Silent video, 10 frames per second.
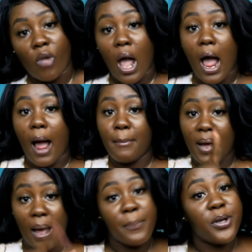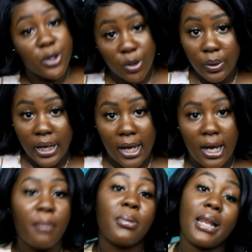I'm happy you know that.
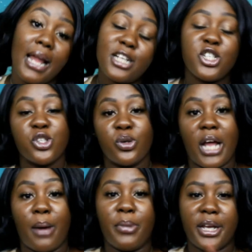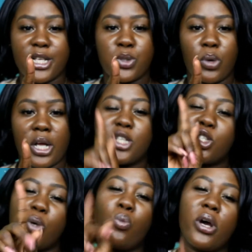I'm glad you know that. But guess what?
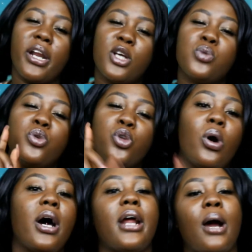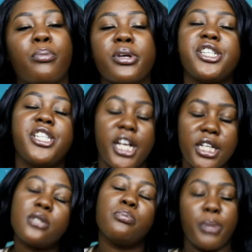Someone else will know how to
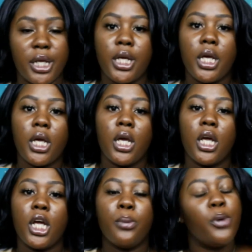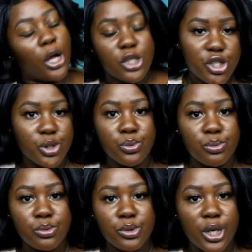appreciate me. Not you.
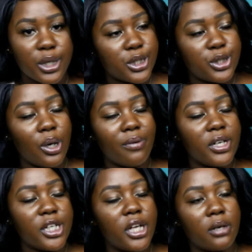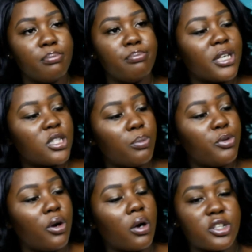Because you already done messed up
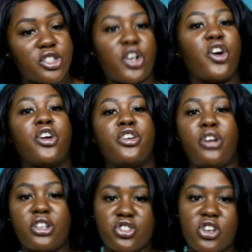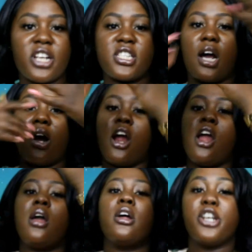your turn. Your strikes are
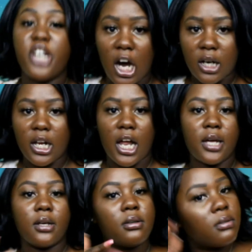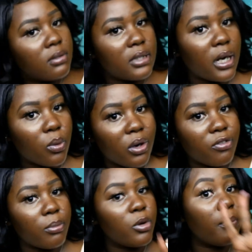done. Like, get away
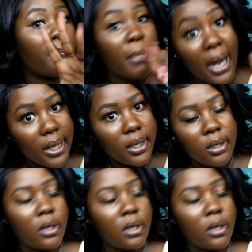from me. Bye.